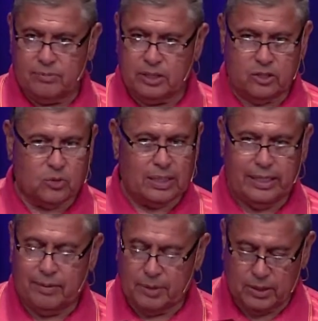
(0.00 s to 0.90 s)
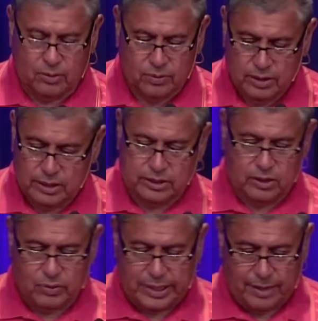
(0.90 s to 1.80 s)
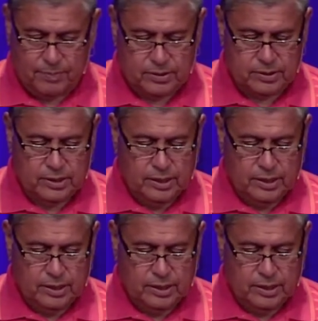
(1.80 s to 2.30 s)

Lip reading: They just want to let them go and see what happens.